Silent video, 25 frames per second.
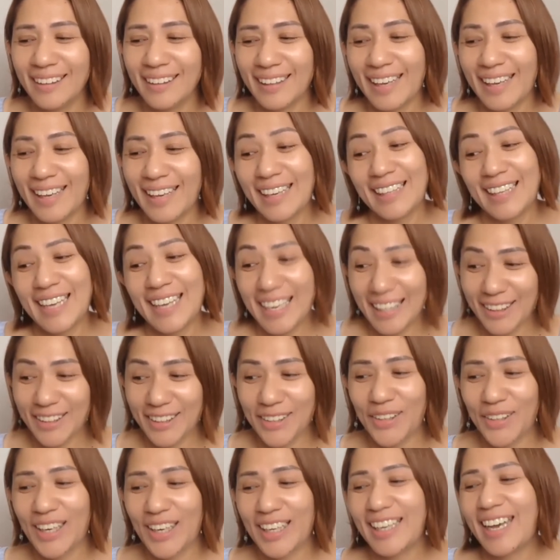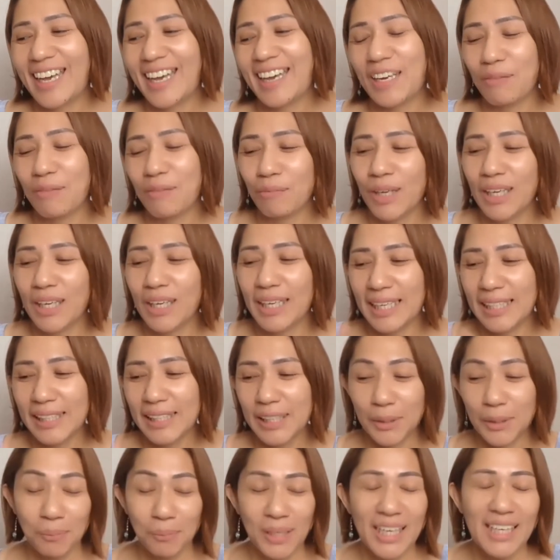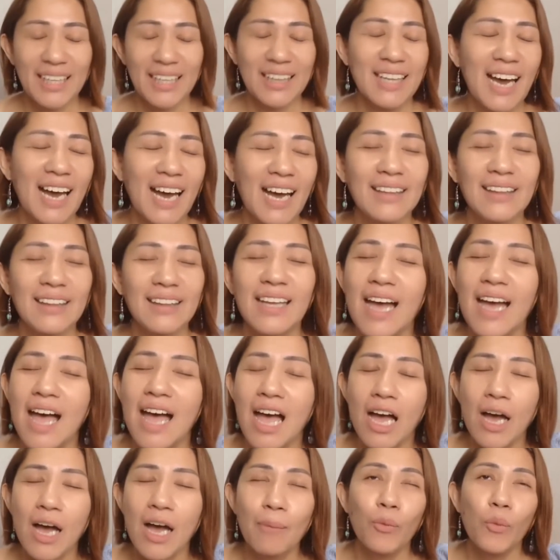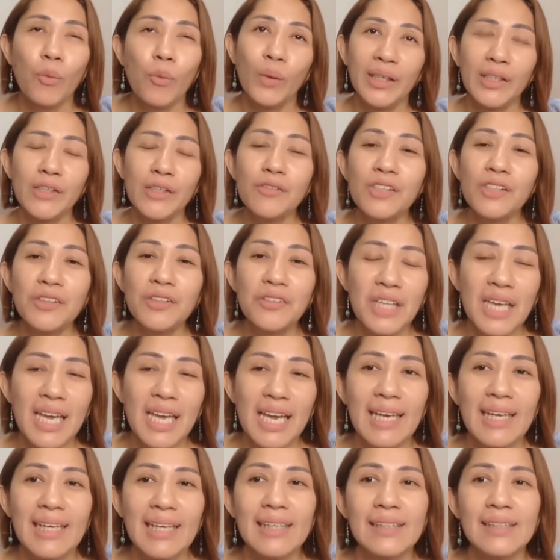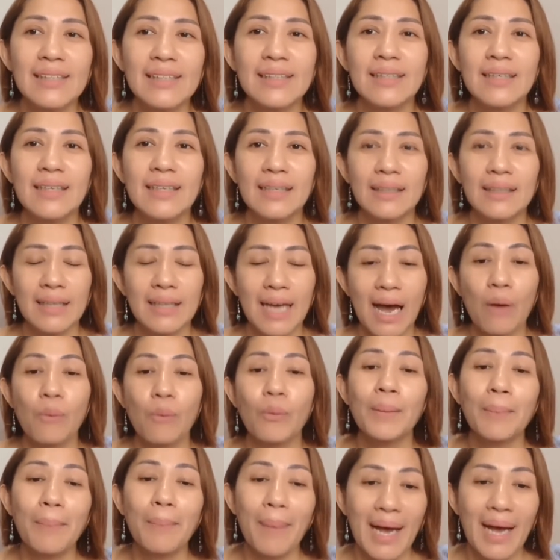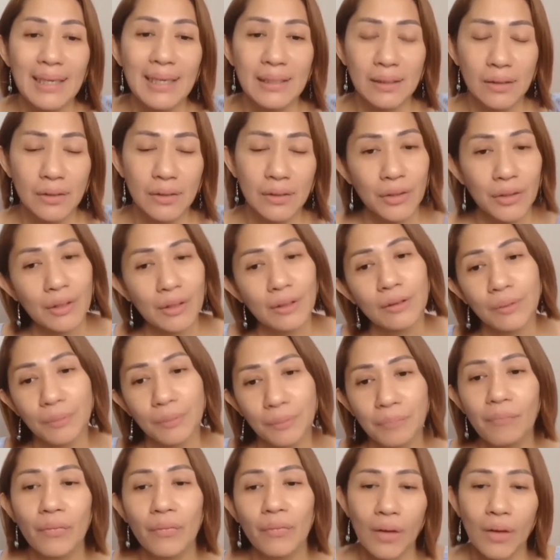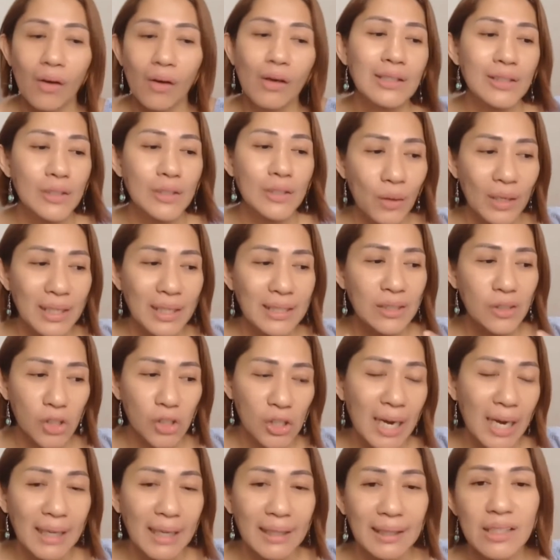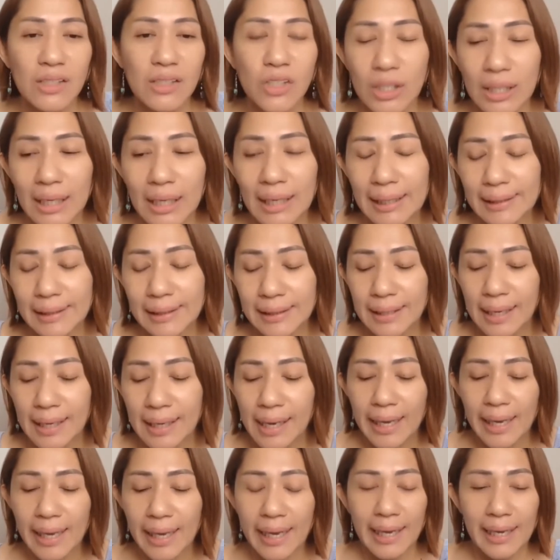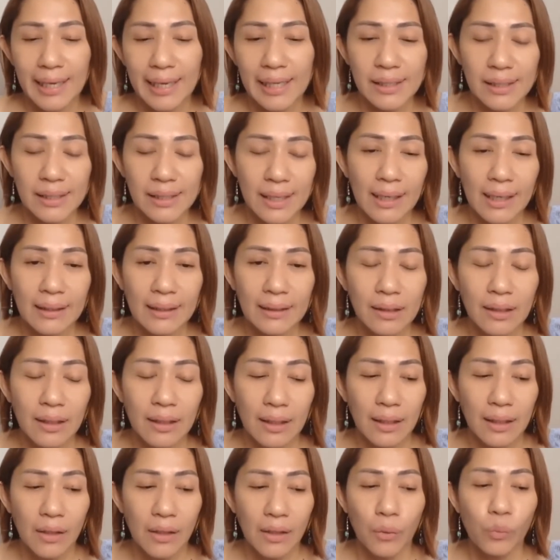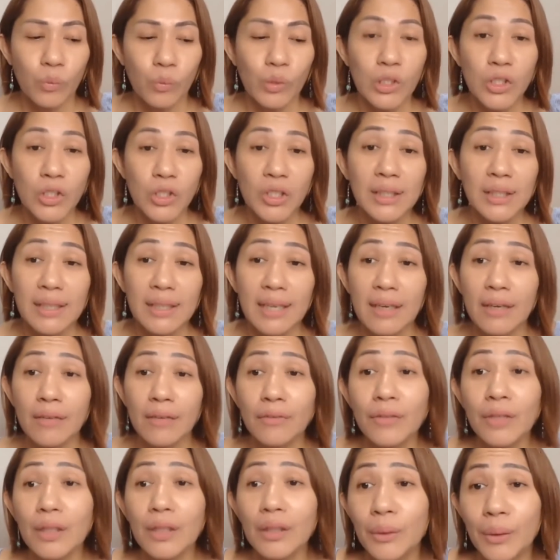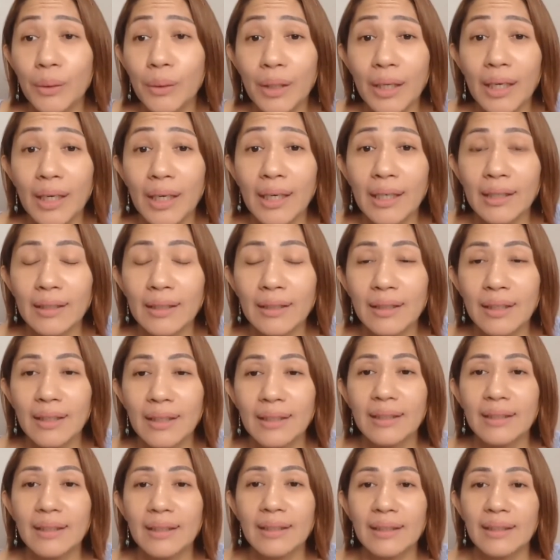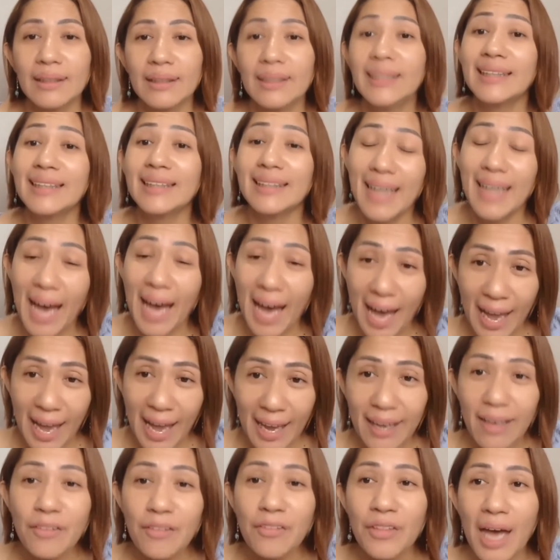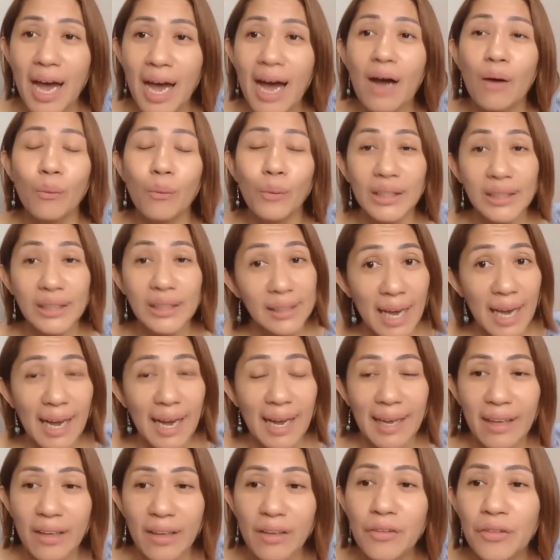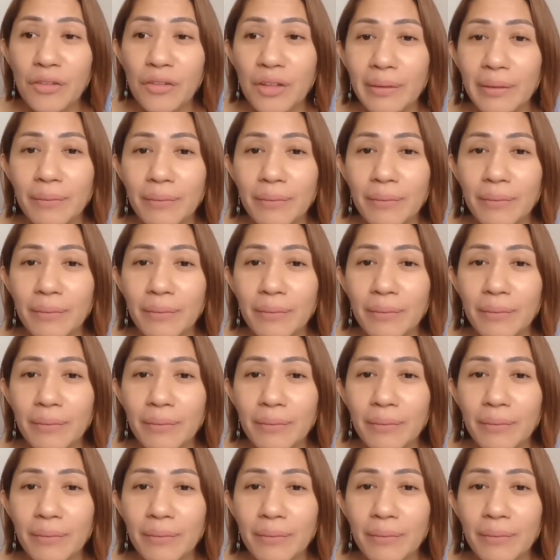Okay, later again, I'm going to explain that. Um, one of the things that our pastor also has challenged us is that we should give the Lord the tithes, our tithes,